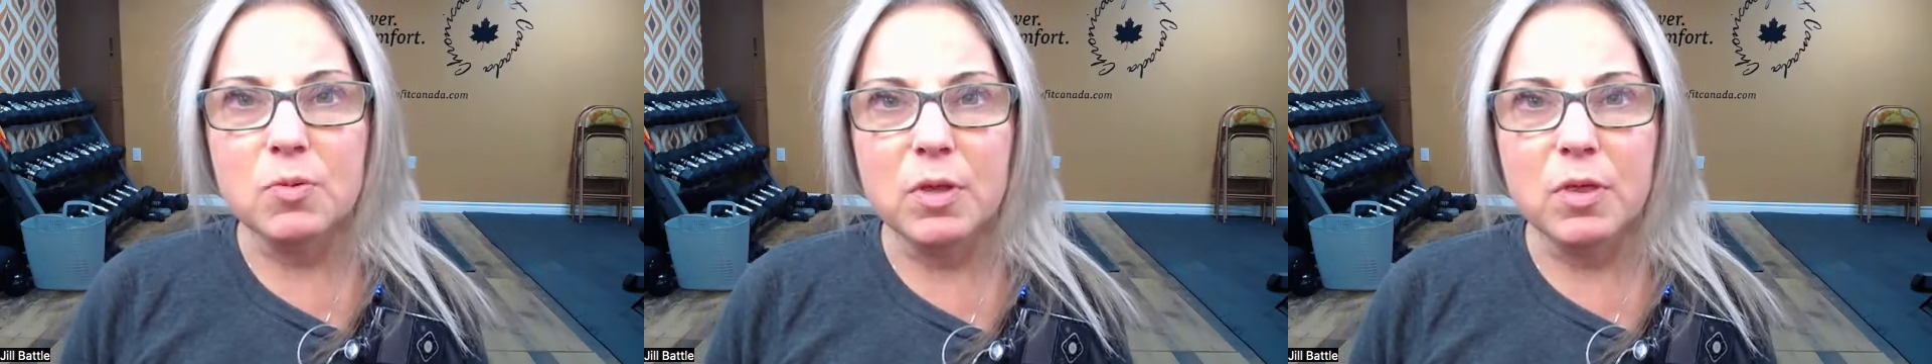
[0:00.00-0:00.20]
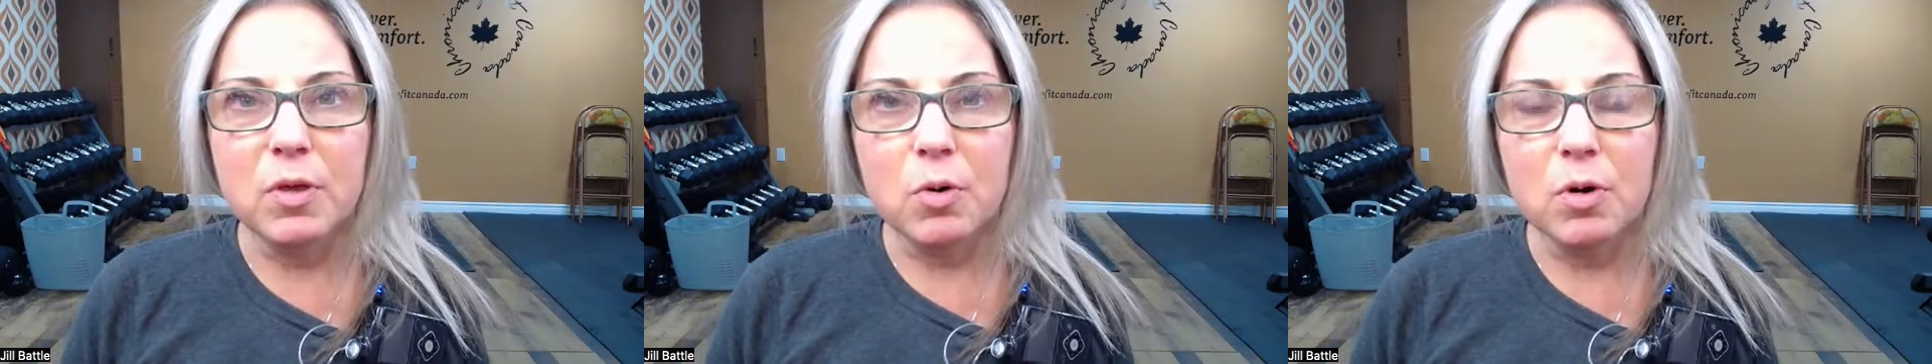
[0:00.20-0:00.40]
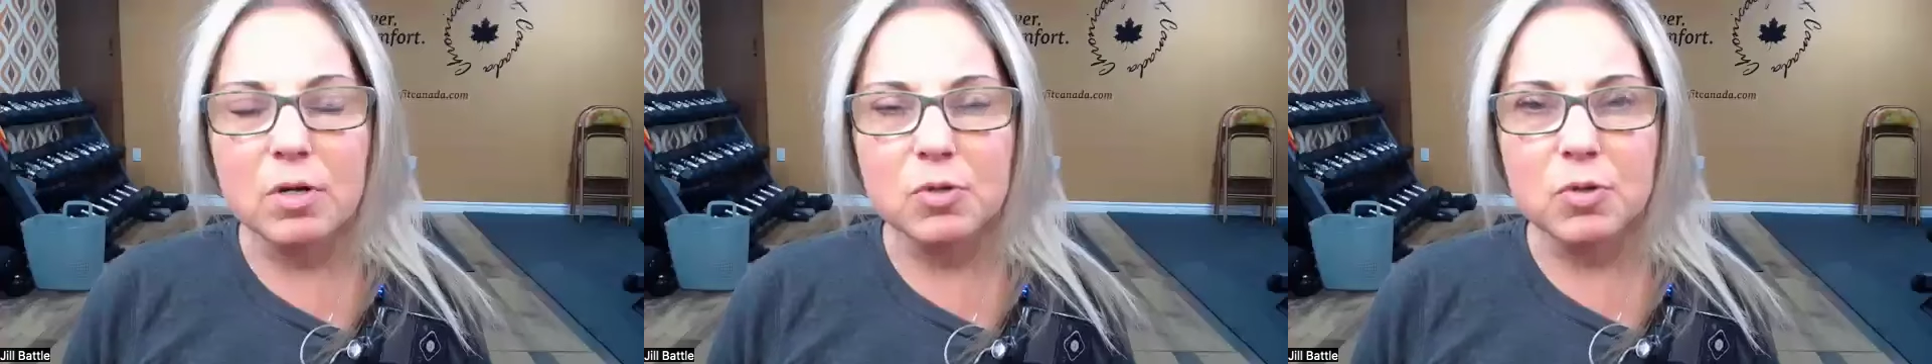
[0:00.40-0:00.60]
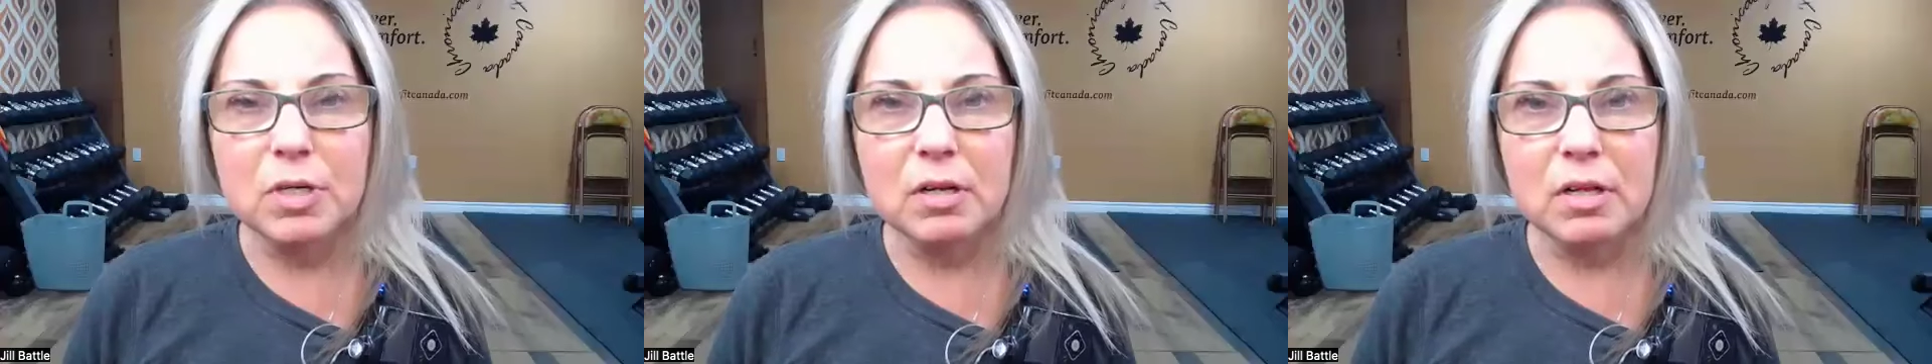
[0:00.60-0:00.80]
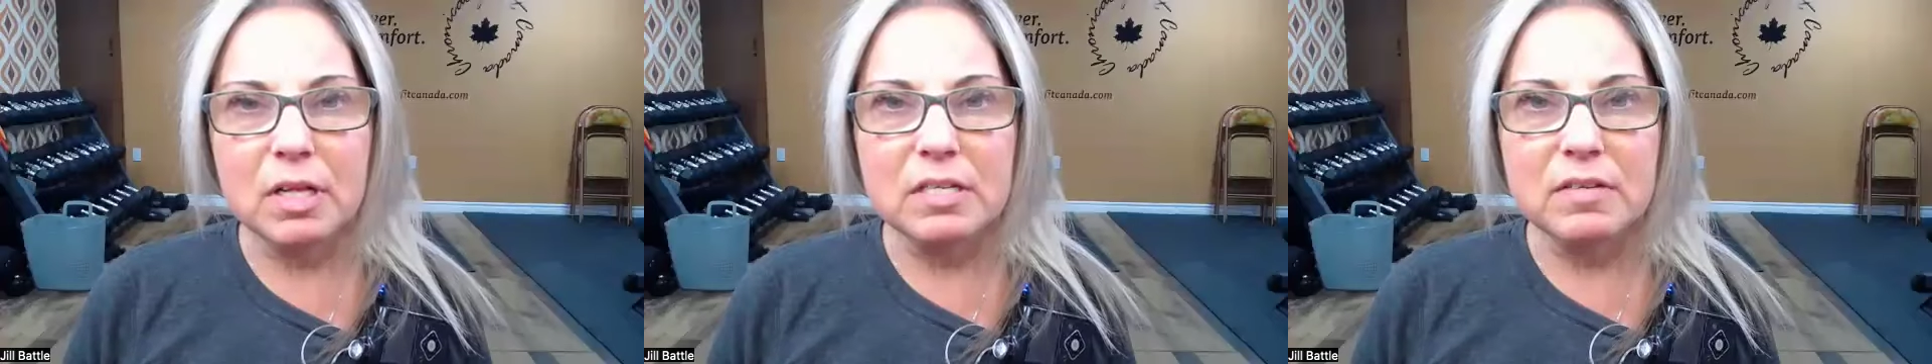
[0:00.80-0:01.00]
with your
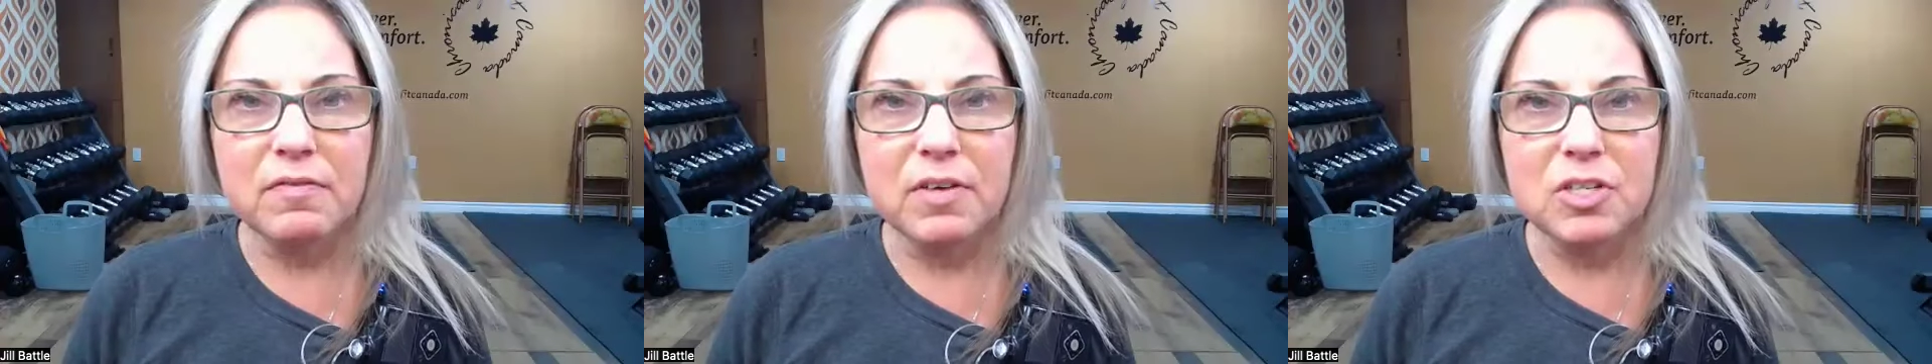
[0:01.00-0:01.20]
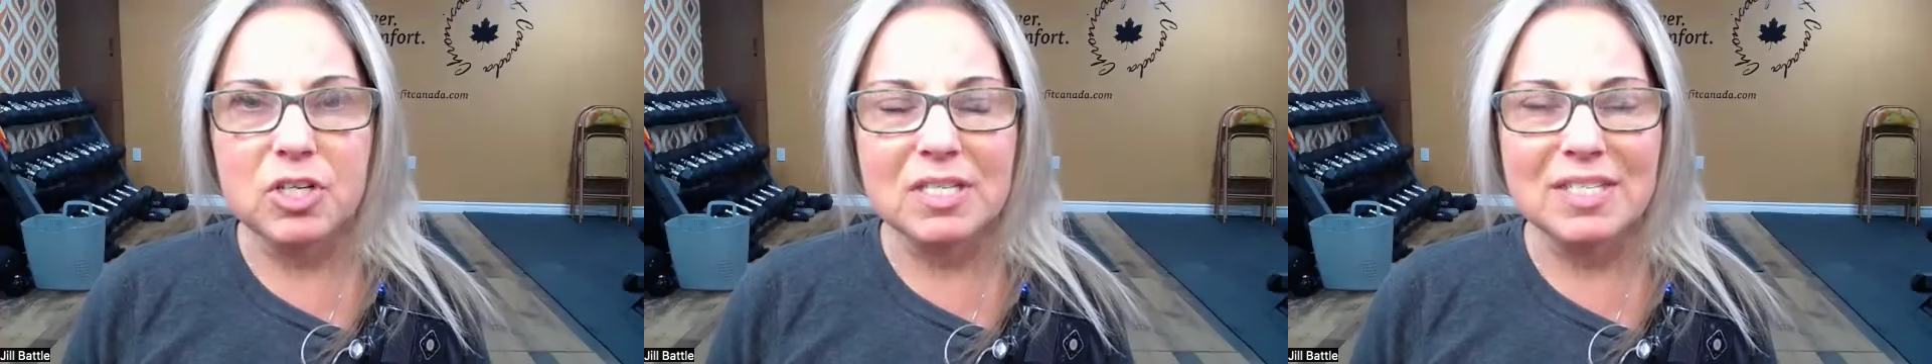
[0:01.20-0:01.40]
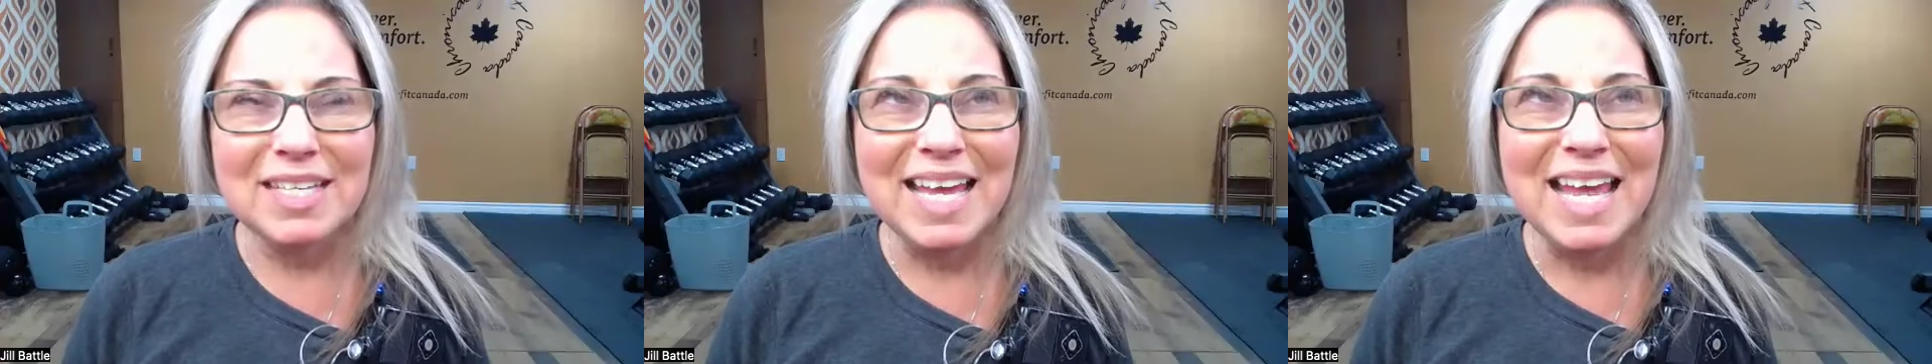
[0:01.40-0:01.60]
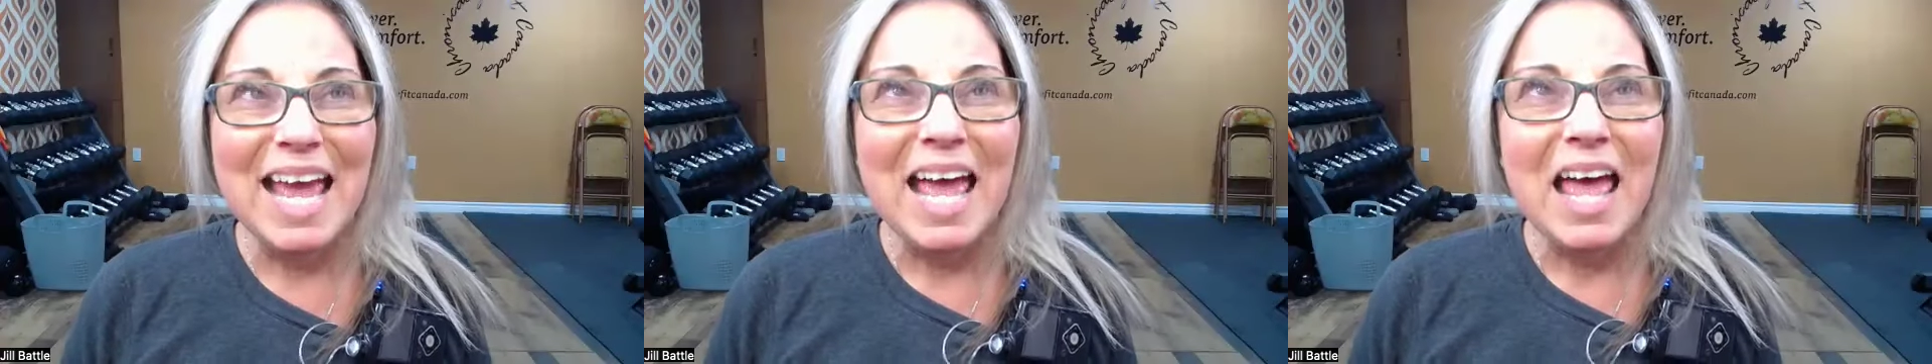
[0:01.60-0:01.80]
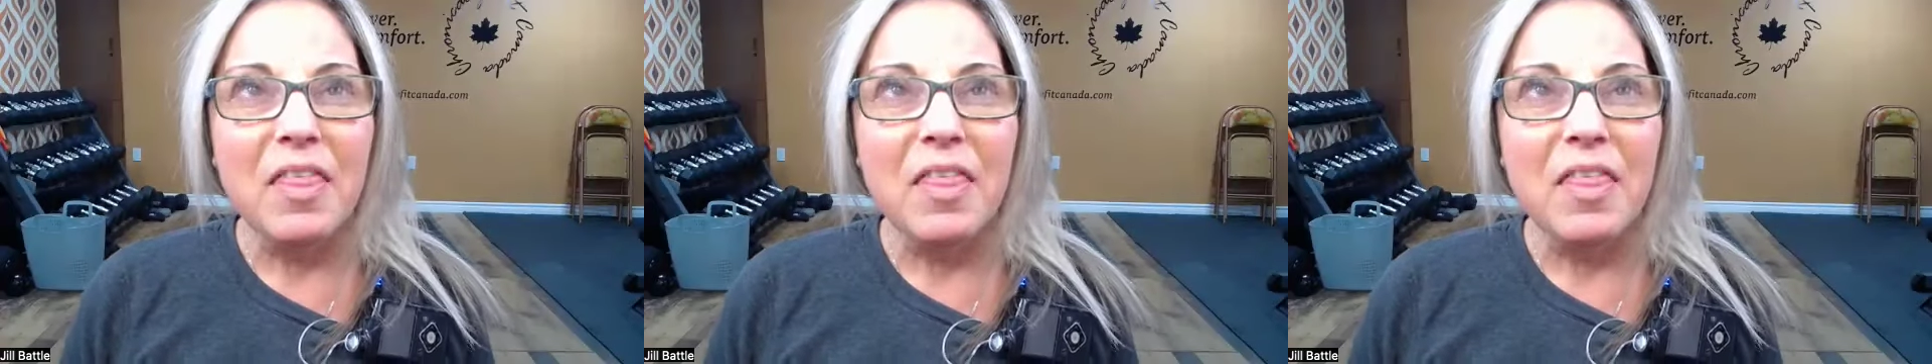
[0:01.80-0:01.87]
adrenal insufficiency,